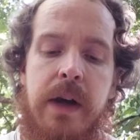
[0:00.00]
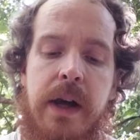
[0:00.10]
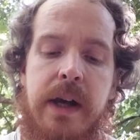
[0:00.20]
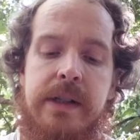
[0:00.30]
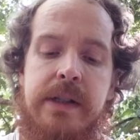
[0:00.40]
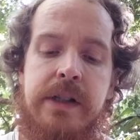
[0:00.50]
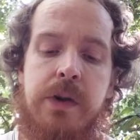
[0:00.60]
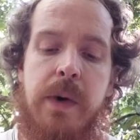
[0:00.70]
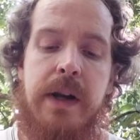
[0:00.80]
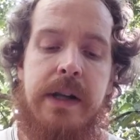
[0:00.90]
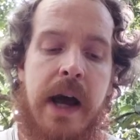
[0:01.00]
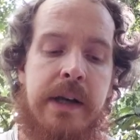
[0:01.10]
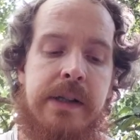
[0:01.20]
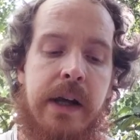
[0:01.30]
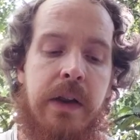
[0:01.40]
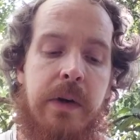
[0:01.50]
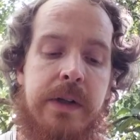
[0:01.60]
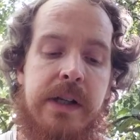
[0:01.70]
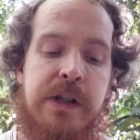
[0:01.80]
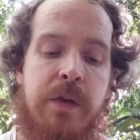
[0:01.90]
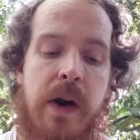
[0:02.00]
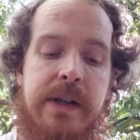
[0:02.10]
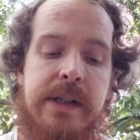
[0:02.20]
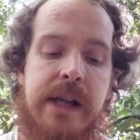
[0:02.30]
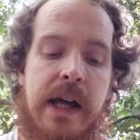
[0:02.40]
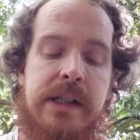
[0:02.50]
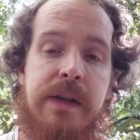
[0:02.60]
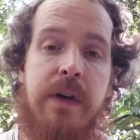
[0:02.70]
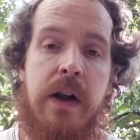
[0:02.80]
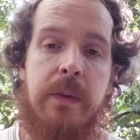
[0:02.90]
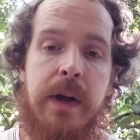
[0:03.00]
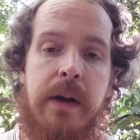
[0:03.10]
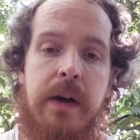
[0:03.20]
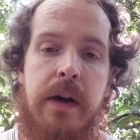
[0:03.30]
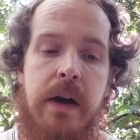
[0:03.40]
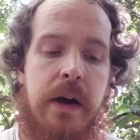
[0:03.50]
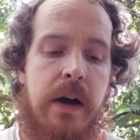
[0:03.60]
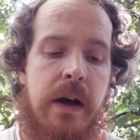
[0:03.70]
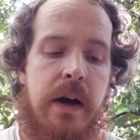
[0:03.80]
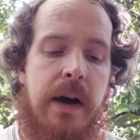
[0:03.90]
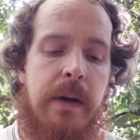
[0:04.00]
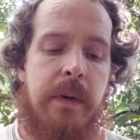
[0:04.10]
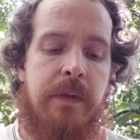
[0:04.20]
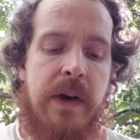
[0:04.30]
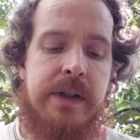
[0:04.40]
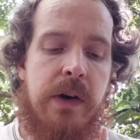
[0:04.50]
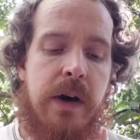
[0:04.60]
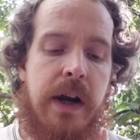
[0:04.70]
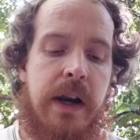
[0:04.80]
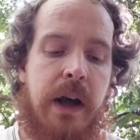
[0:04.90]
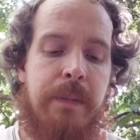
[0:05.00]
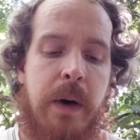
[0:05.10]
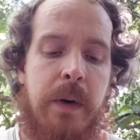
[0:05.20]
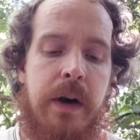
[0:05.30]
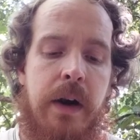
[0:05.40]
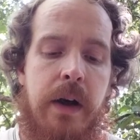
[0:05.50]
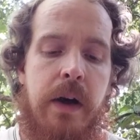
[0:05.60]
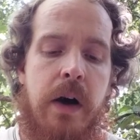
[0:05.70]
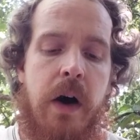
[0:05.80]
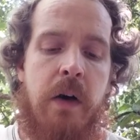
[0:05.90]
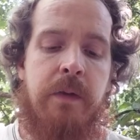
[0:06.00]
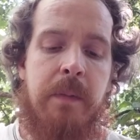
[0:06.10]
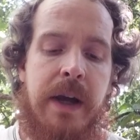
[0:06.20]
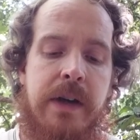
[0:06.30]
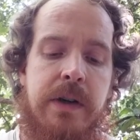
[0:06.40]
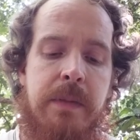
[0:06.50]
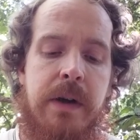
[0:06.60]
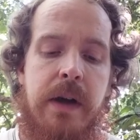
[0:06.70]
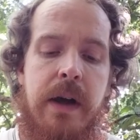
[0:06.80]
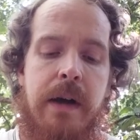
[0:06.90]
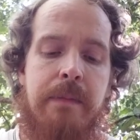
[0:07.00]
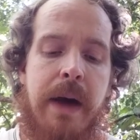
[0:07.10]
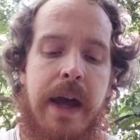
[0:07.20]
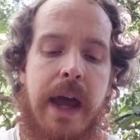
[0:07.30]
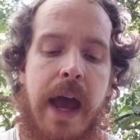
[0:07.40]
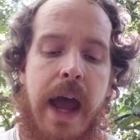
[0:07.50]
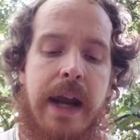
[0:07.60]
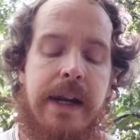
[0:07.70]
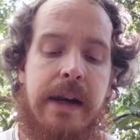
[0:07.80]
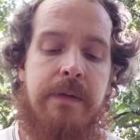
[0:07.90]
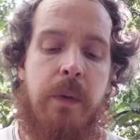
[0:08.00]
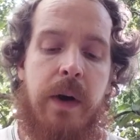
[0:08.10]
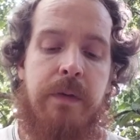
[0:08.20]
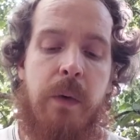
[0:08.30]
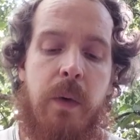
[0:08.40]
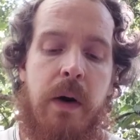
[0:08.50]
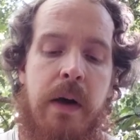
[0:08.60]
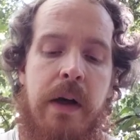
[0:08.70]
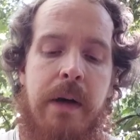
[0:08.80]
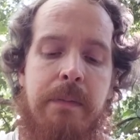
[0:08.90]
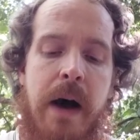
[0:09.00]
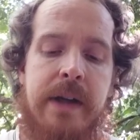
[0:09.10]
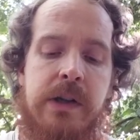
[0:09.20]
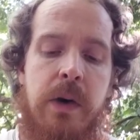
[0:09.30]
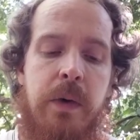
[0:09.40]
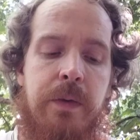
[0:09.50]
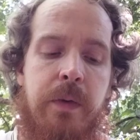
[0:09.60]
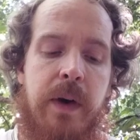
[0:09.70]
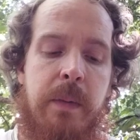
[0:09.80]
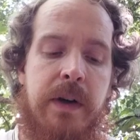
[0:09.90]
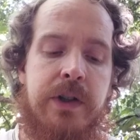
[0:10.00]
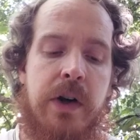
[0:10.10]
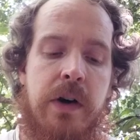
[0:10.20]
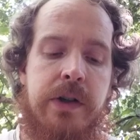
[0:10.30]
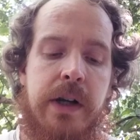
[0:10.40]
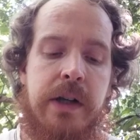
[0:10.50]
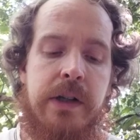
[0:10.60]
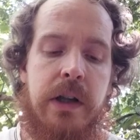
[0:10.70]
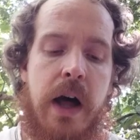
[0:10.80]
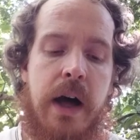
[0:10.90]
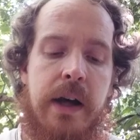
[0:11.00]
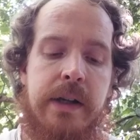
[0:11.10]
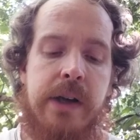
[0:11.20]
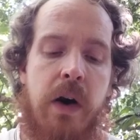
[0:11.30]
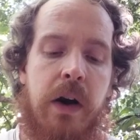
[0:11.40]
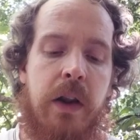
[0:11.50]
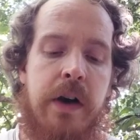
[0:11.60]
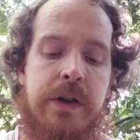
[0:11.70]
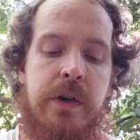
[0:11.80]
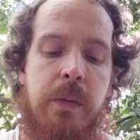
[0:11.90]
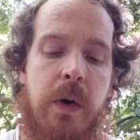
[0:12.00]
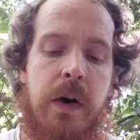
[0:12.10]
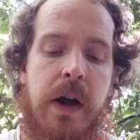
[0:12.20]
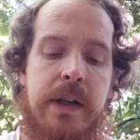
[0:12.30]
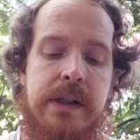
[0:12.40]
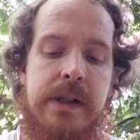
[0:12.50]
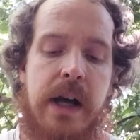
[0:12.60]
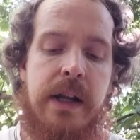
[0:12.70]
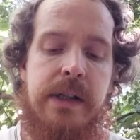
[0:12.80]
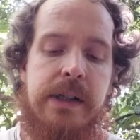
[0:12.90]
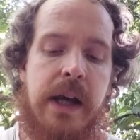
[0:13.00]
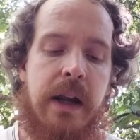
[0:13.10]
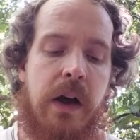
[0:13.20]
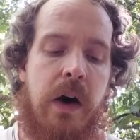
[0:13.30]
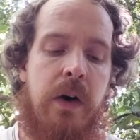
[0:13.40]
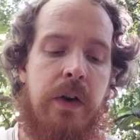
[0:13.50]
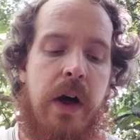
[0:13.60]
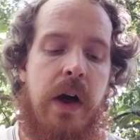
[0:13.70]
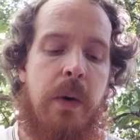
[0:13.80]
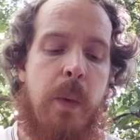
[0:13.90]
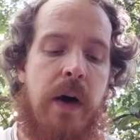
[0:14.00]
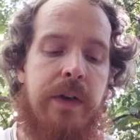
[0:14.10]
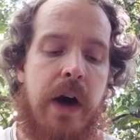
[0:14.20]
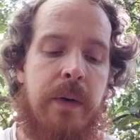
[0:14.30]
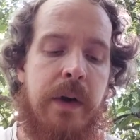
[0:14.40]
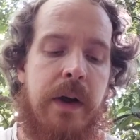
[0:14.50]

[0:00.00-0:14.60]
Its disjointed text included such phrases as the following: Professor Enoch Bowen, home from Egypt, May 1844, buys Old Free Will Church in July, his archaeological work and studies in occult well known.